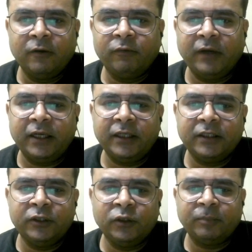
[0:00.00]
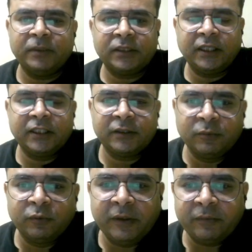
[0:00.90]
when your piston is
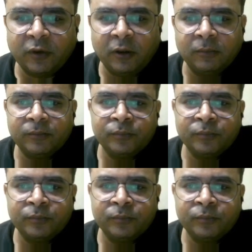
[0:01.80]
moving from